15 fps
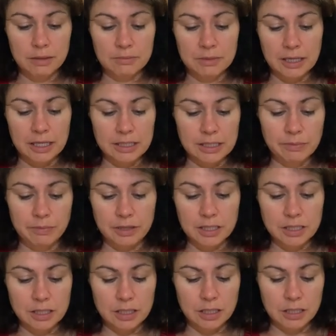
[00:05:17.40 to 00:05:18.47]
Easy
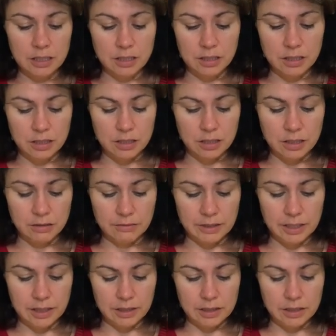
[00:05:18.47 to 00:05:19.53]
peasy. All
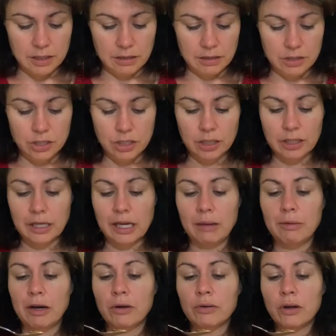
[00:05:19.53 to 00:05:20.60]
right, let's see how the chili came
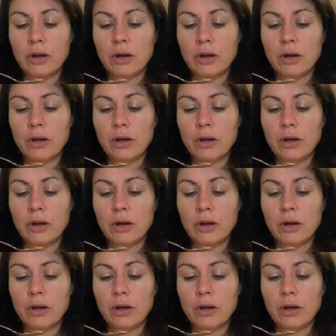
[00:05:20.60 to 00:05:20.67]
out.